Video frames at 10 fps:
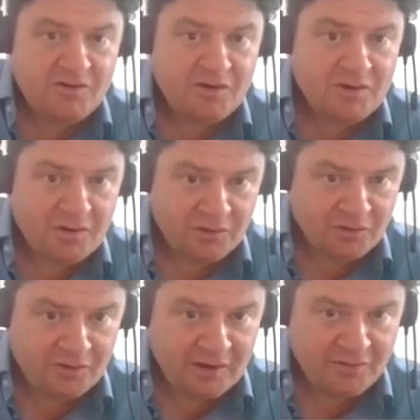to your
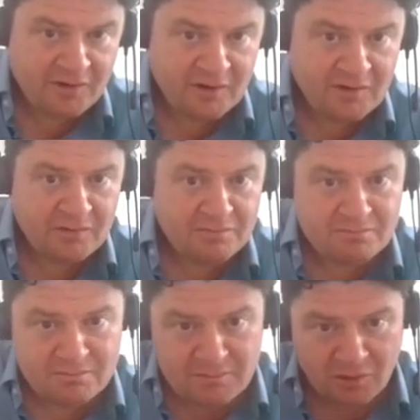CFO,
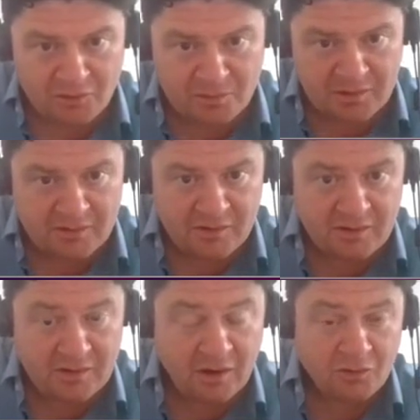
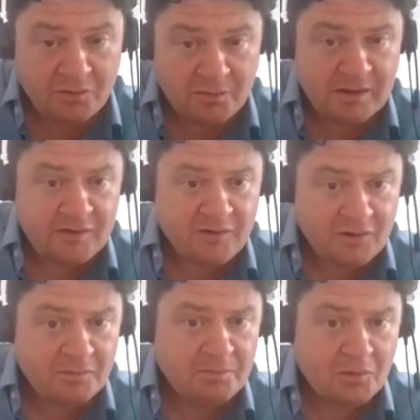ultimately to
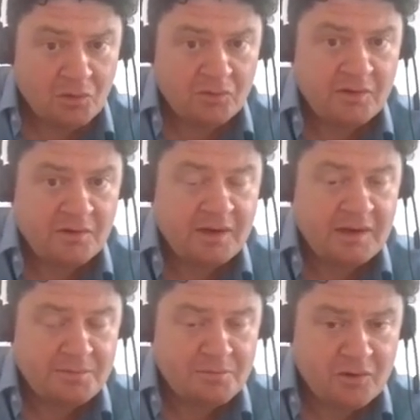your board, so they
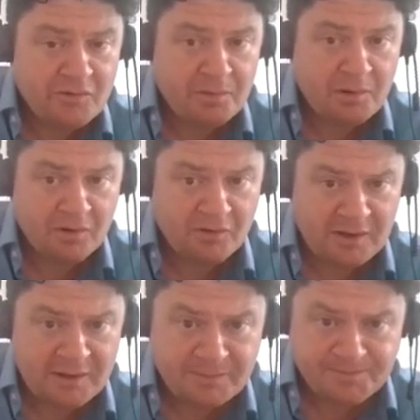can approve a
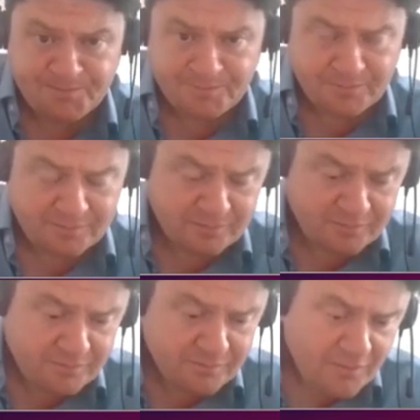policy.
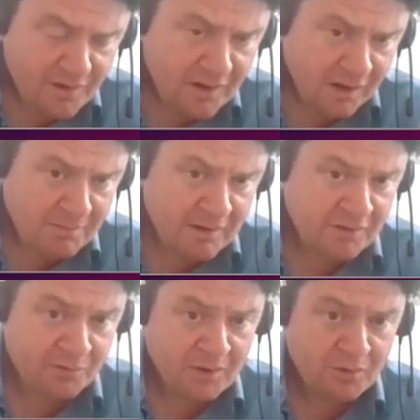And
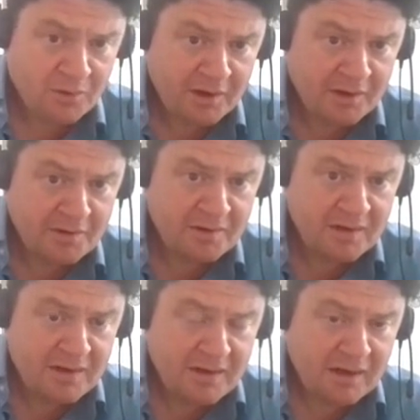as we all know,
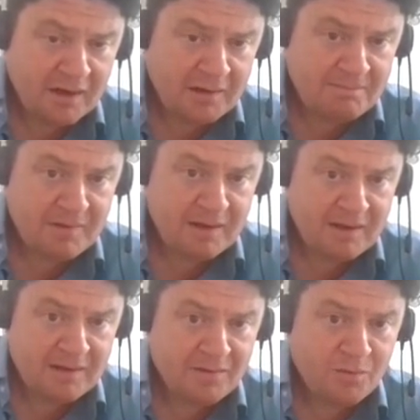
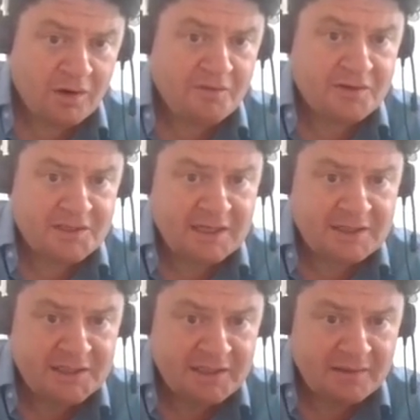one of the
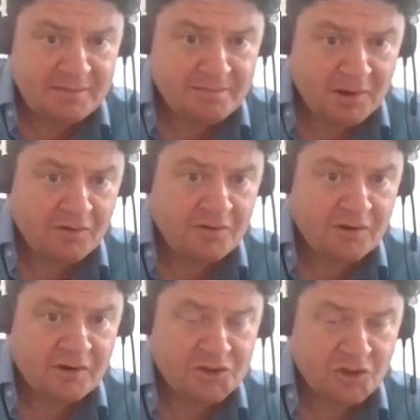challenging parts of
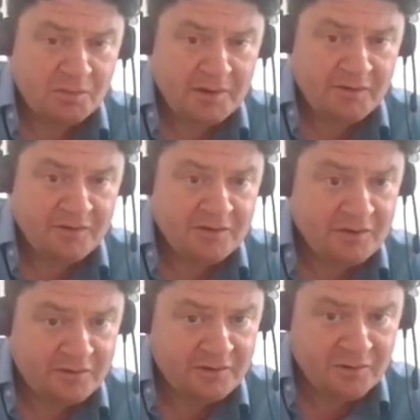our job is to
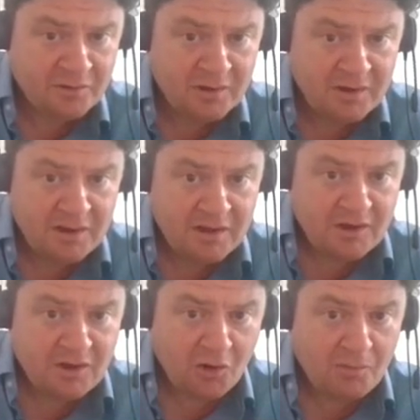distill
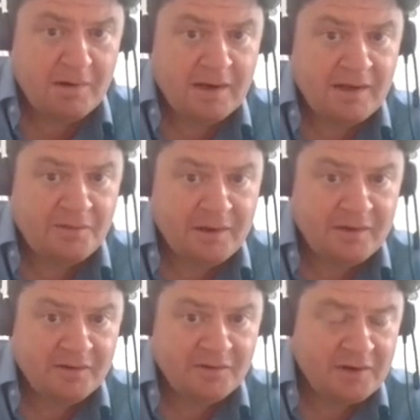complex
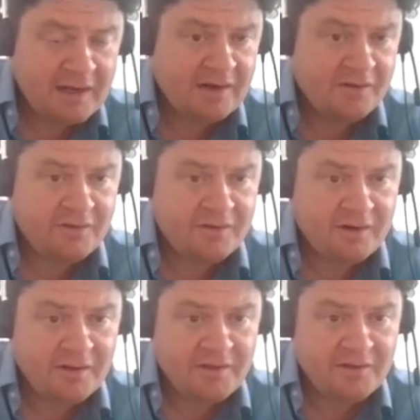pieces of analysis
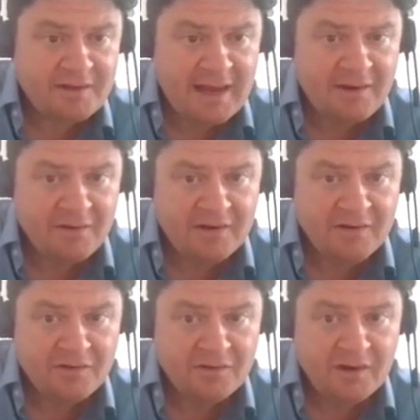like this down
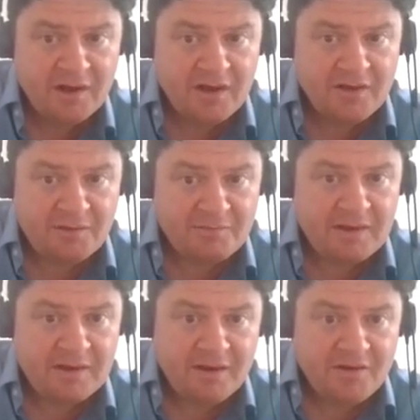into
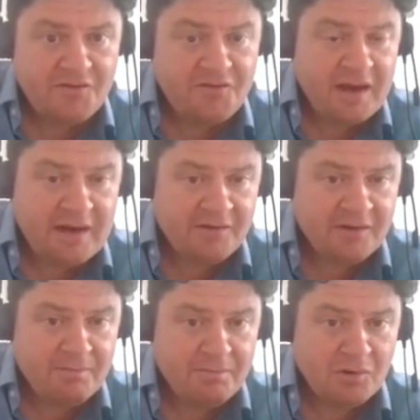something fairly
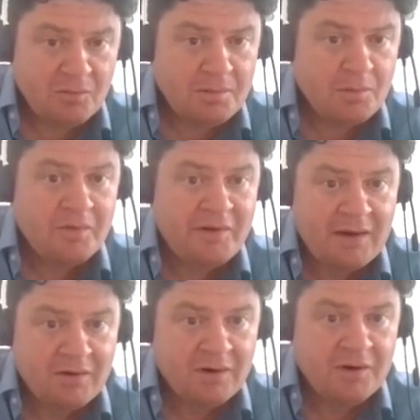simple, but
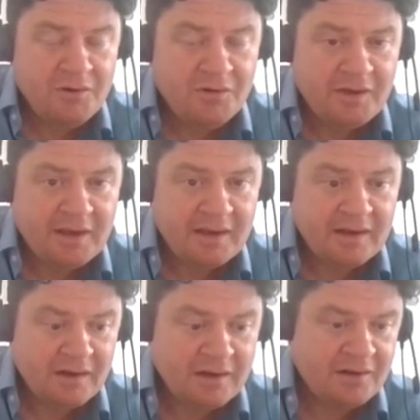without losing
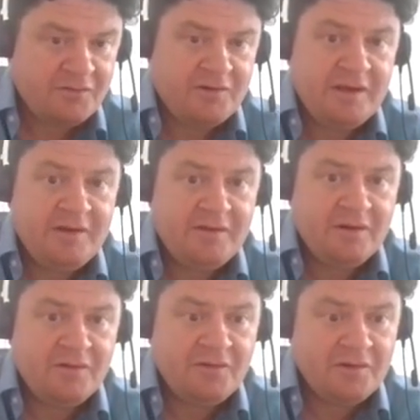enough
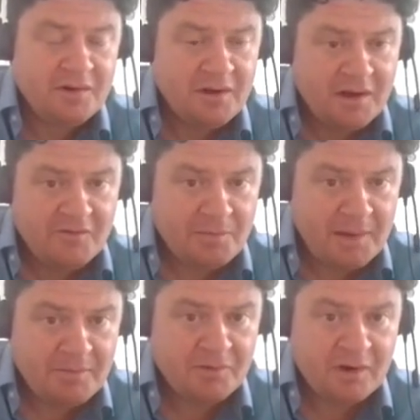detail for
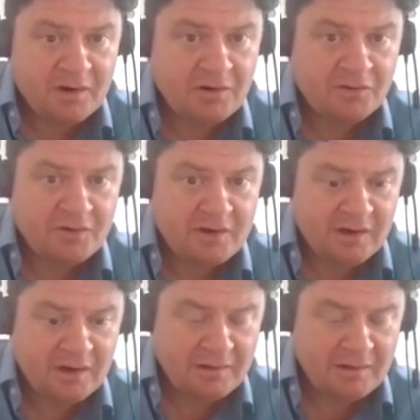people to ask,